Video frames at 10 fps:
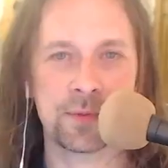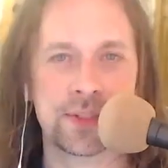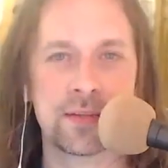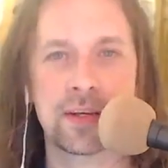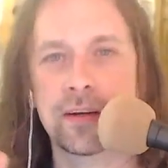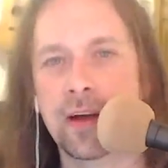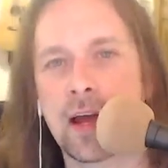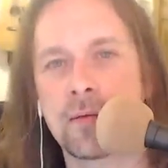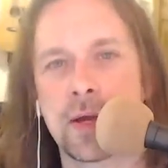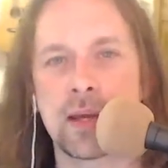stenzinger
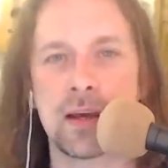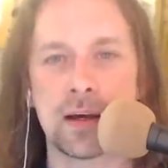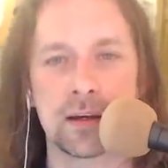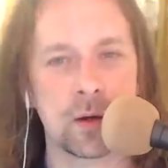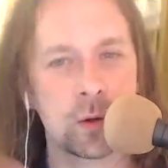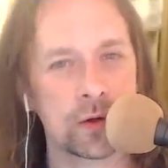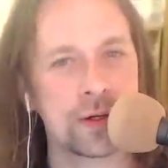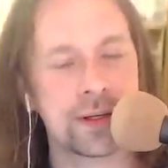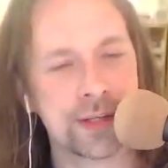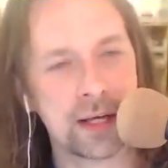i am a uh, coder and
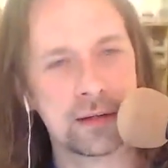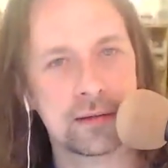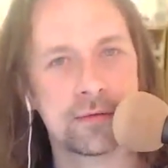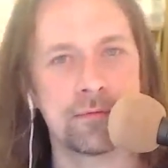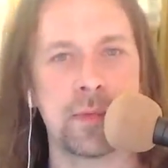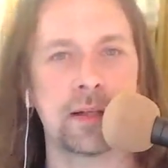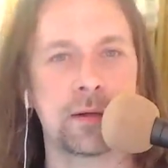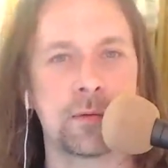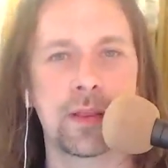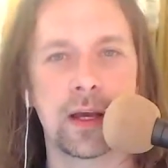designer mainly
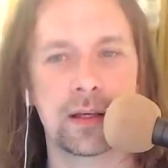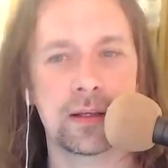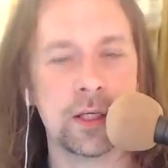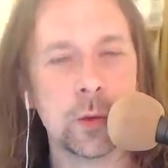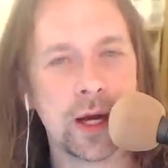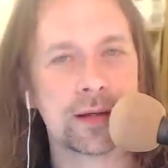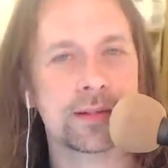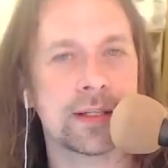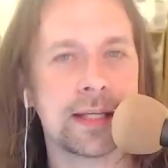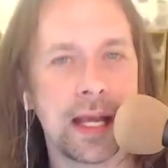with like
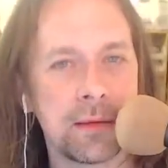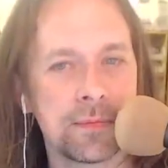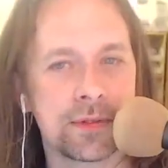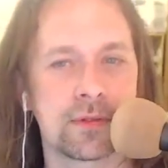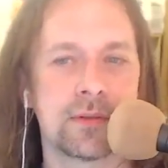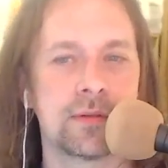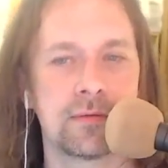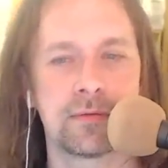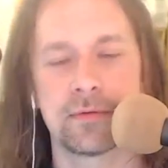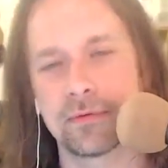UX and games,
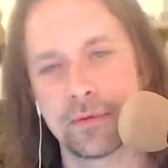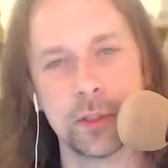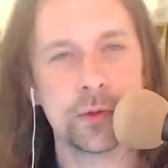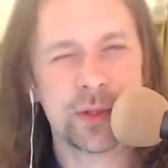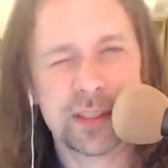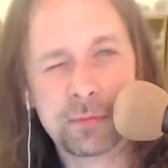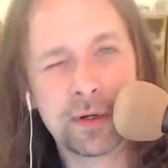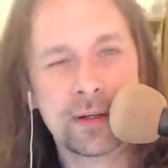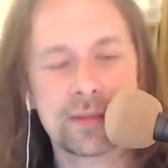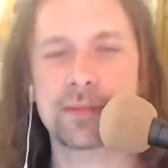user
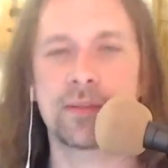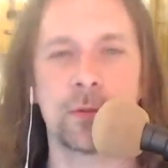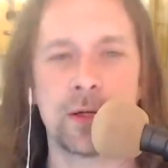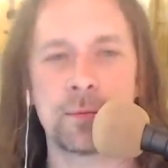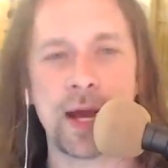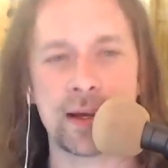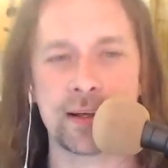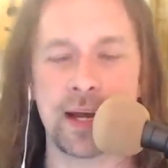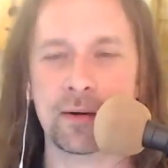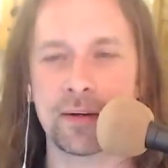experience to unpack
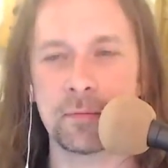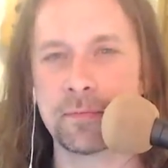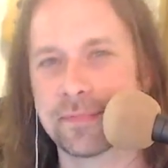an acronym.